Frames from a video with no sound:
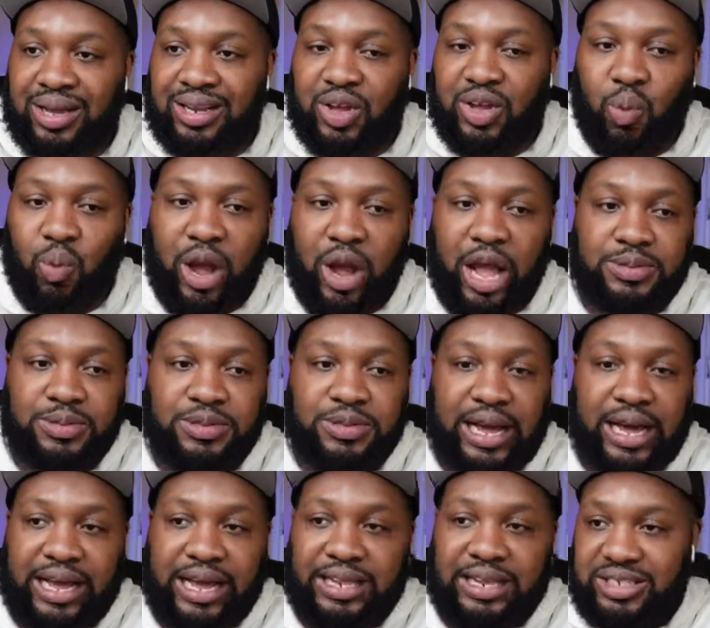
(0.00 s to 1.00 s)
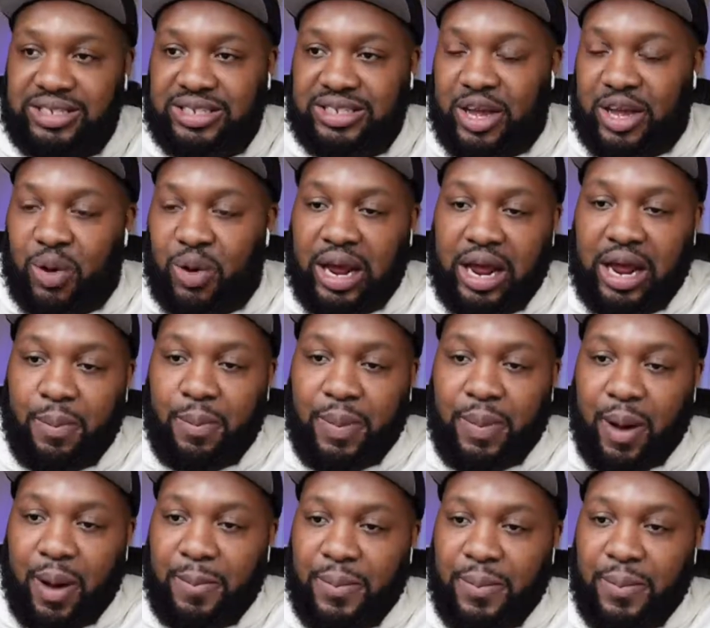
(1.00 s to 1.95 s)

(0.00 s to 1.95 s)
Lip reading: the website is still not about